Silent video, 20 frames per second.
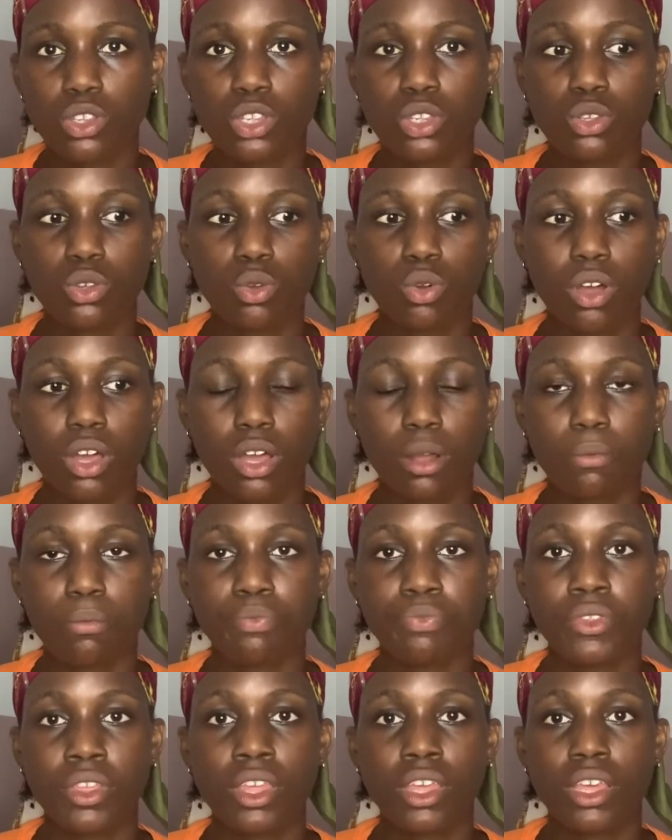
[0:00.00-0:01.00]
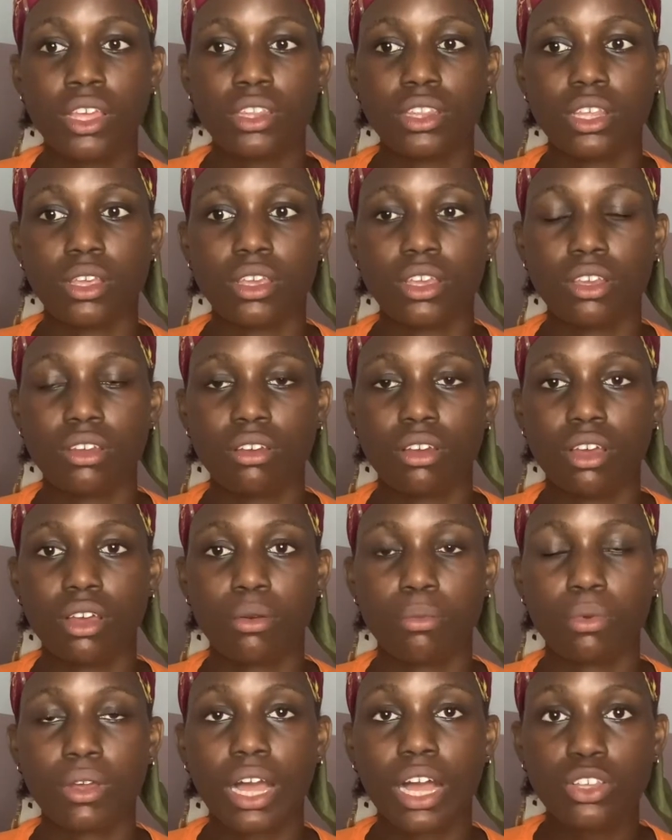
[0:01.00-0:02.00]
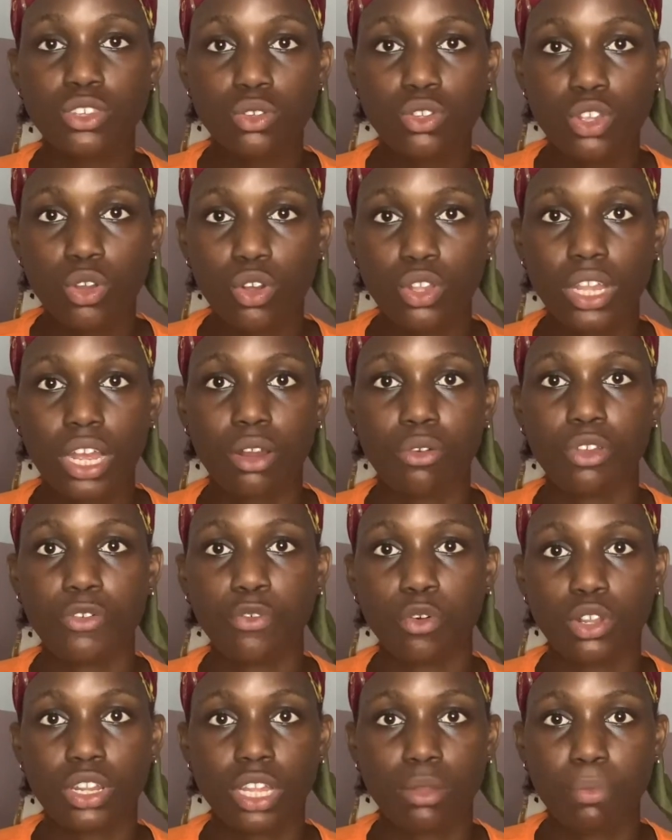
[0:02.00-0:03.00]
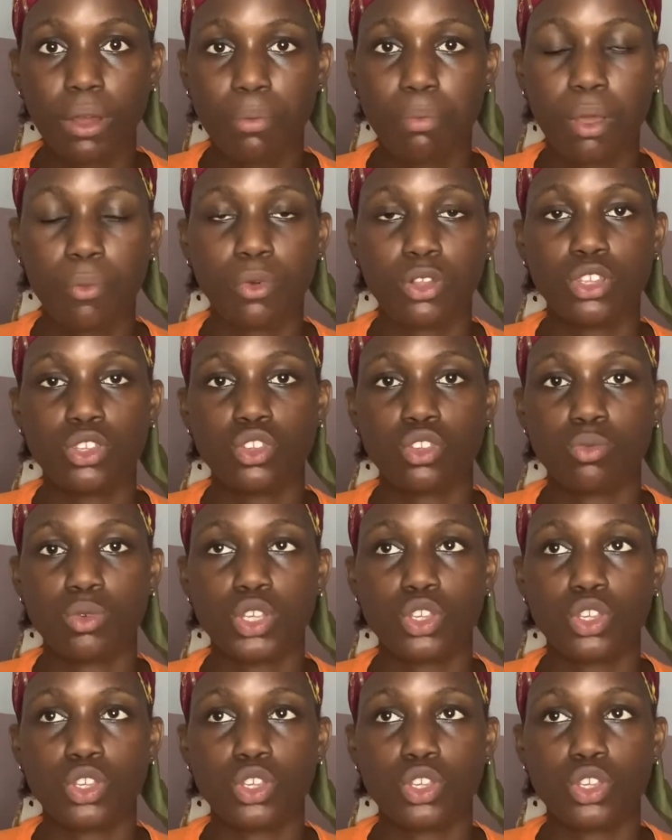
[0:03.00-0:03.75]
So they cancelled the order and refunded back my money to me.